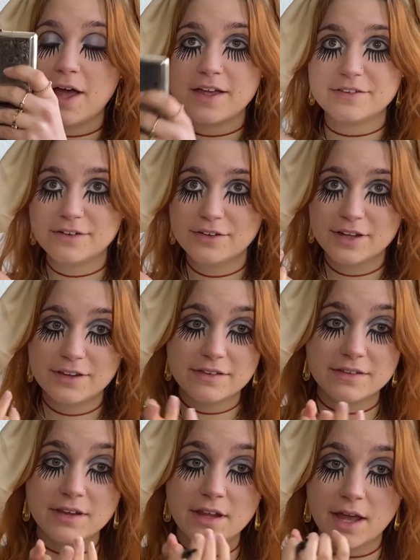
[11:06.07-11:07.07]
as you can
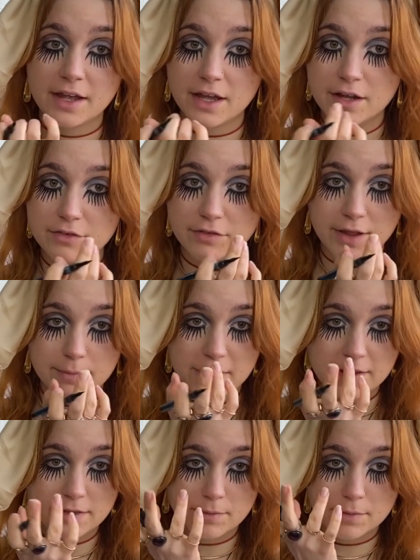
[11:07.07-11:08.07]
see, I kind of like
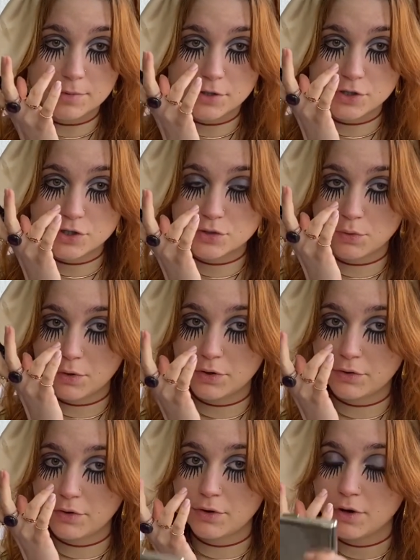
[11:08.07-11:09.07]
made them a bit
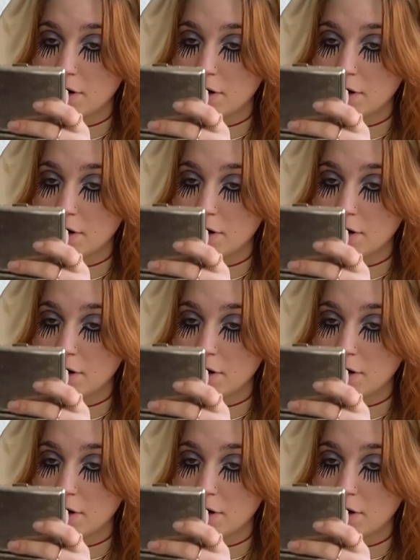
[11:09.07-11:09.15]
shorter